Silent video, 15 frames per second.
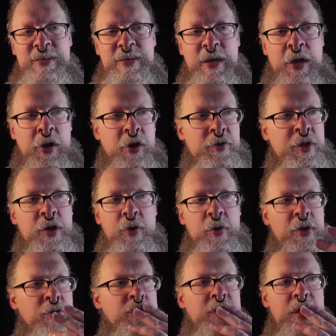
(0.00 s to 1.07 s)
You know they'll
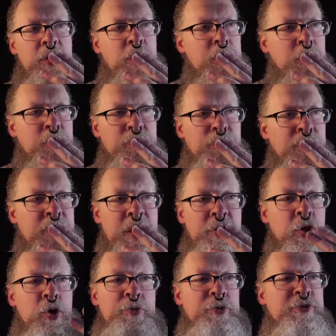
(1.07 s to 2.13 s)
they'll they
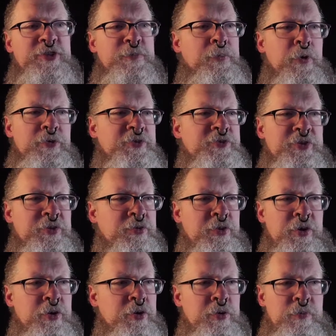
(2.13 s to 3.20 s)
know they're supposed to
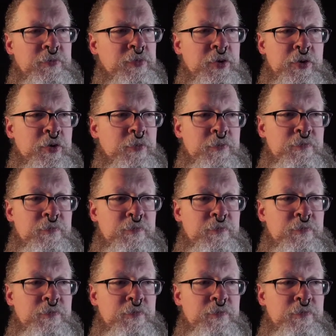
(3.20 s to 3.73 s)
they're they're